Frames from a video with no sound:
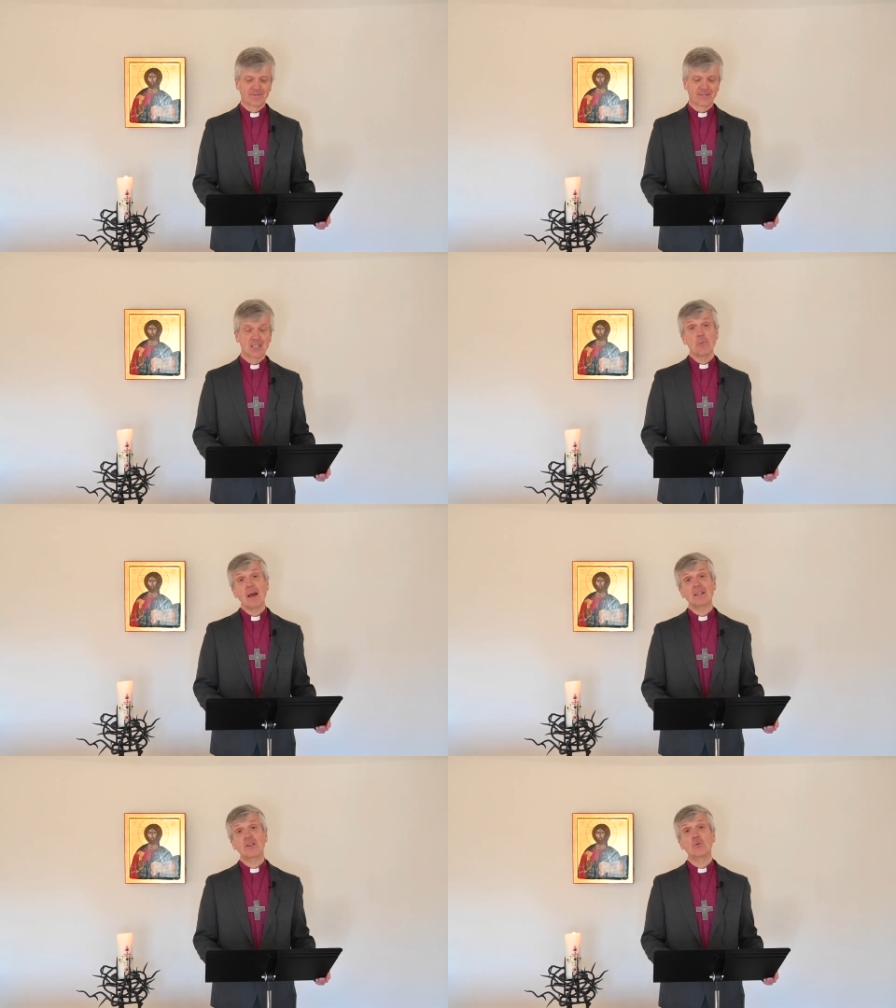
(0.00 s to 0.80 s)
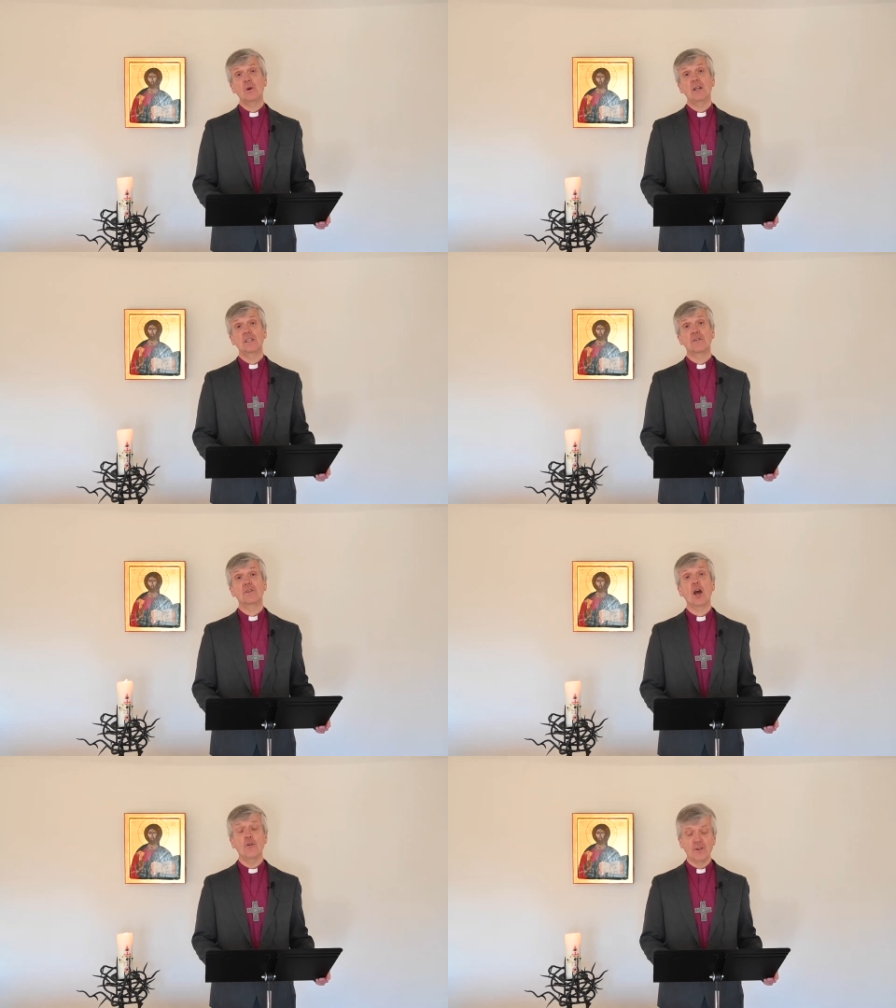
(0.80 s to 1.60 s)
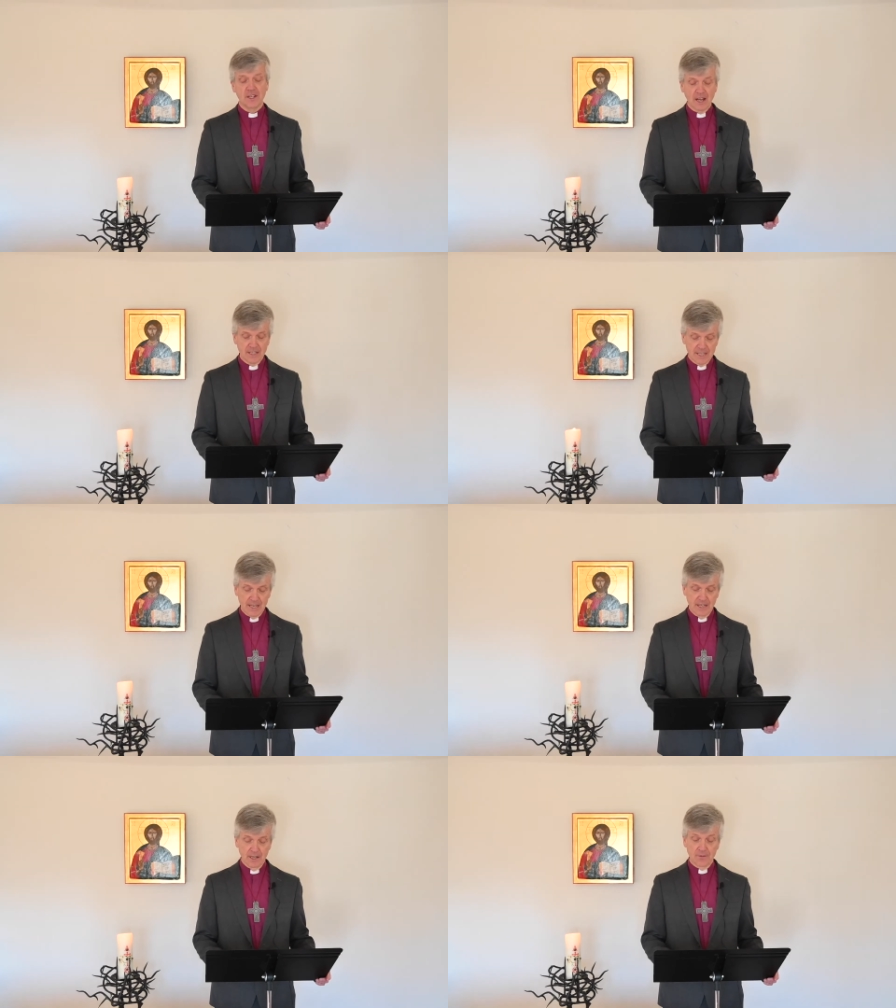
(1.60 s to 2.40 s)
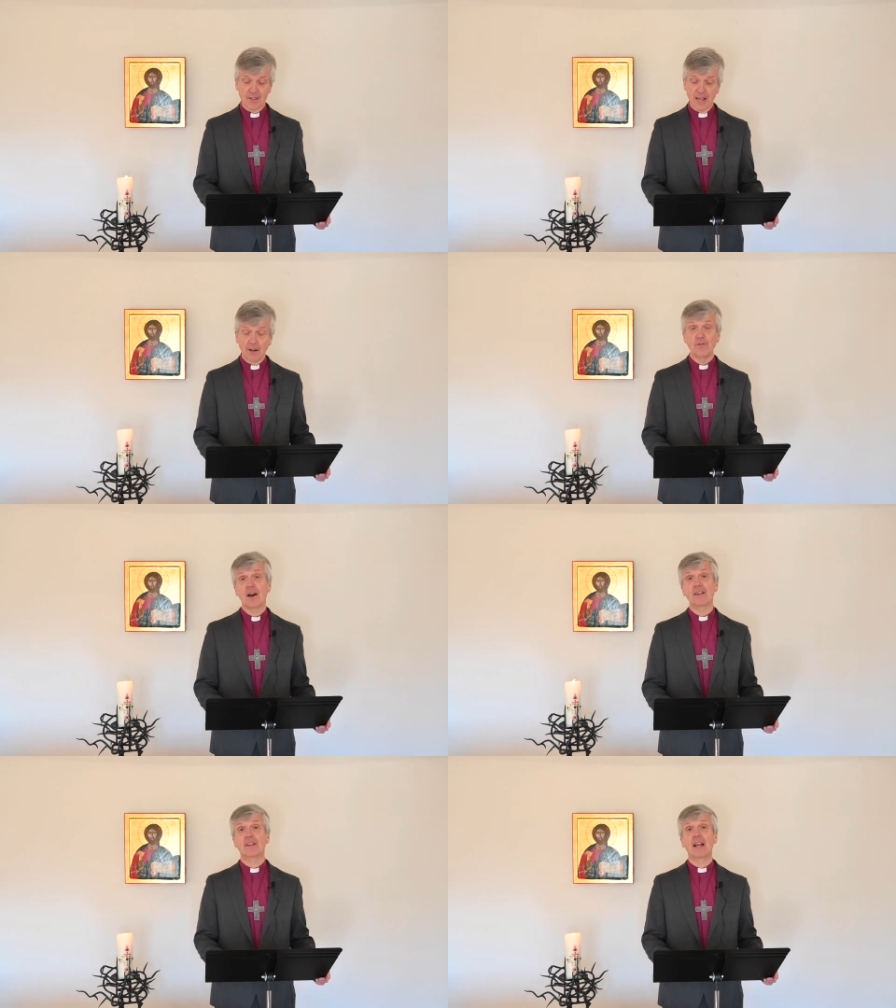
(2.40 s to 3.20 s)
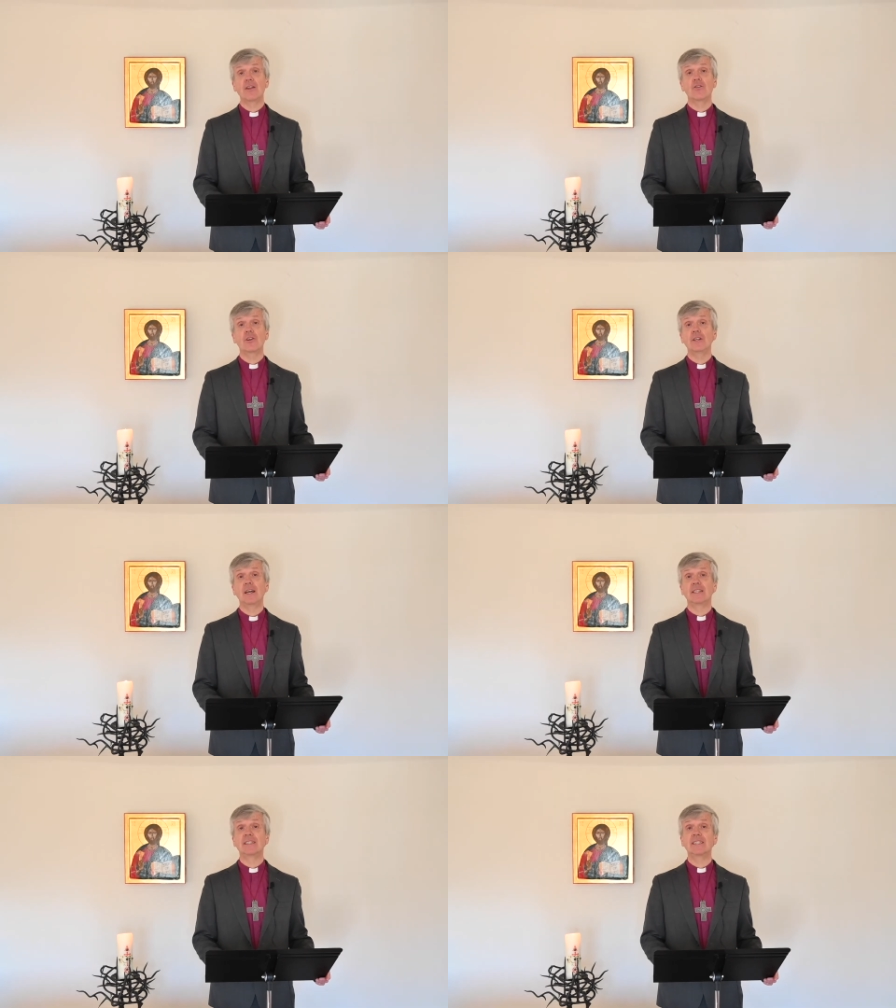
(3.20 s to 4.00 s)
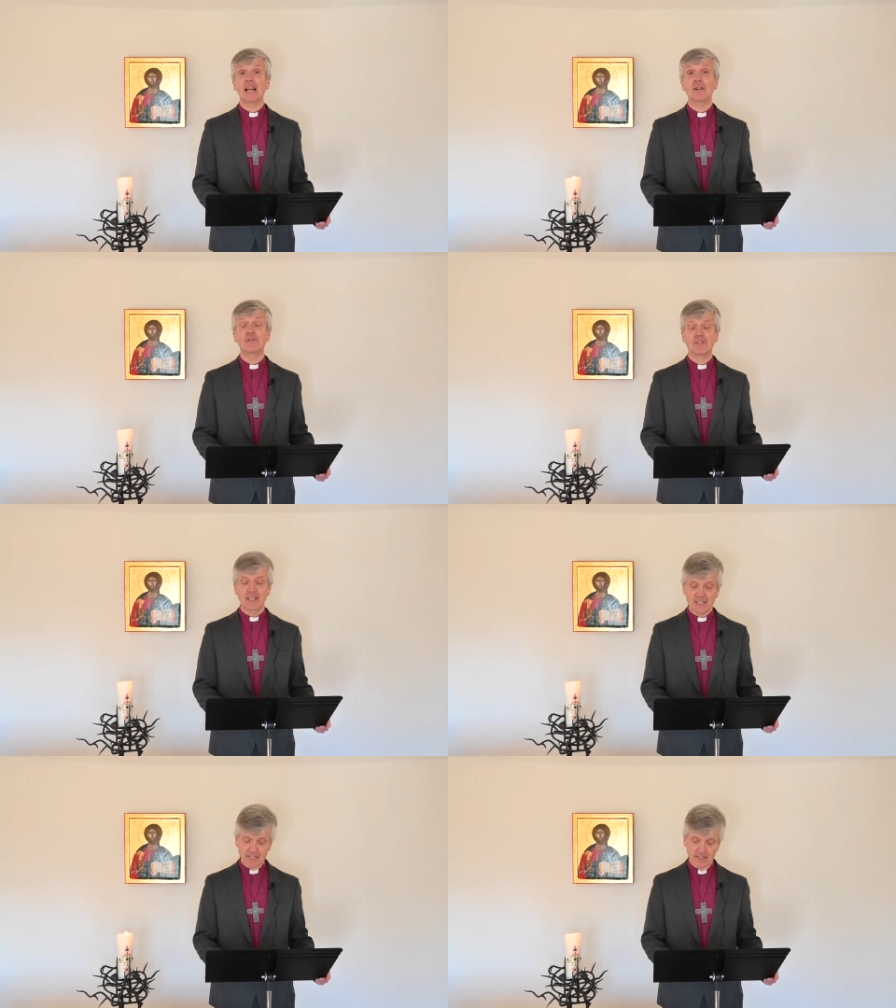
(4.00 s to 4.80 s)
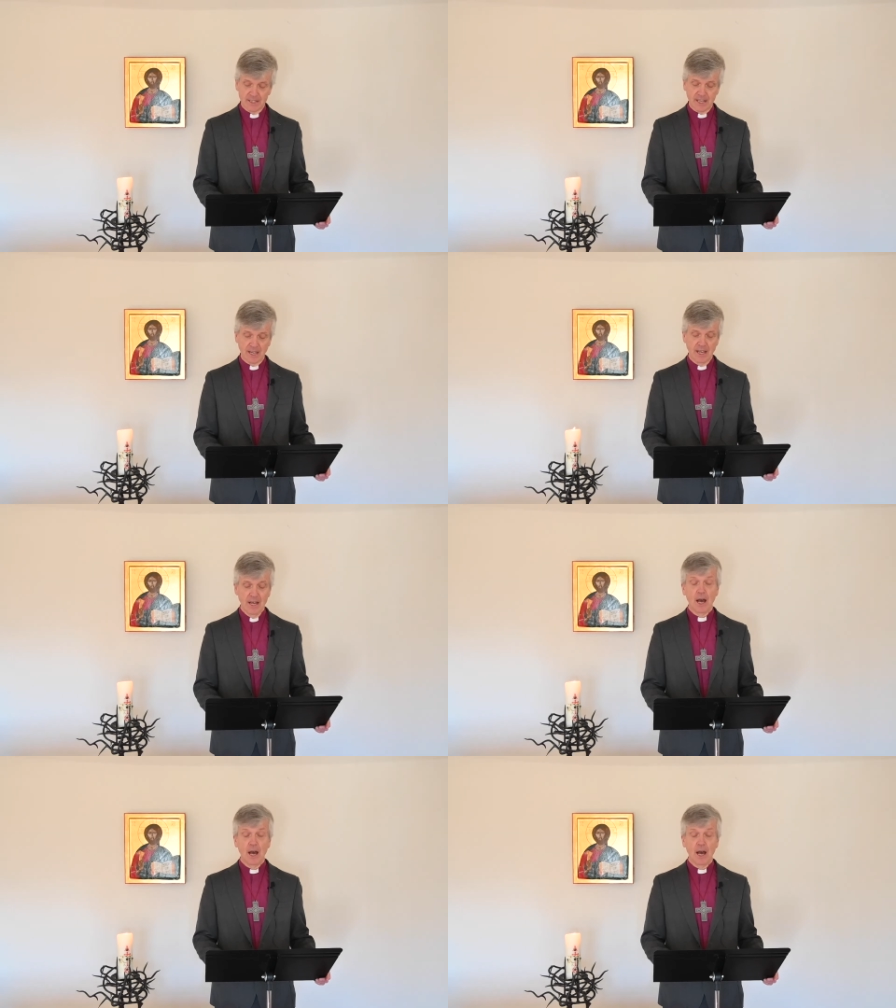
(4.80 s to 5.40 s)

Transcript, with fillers: So, back to the world of COVID 19, of self isolation and self distancing,